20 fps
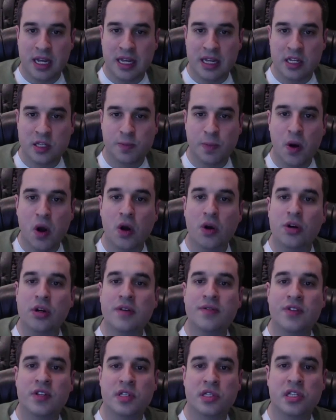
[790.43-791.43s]
It is part
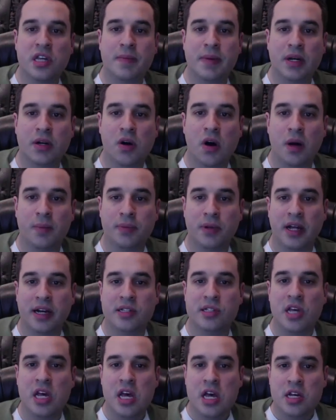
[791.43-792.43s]
of the Summit Complex.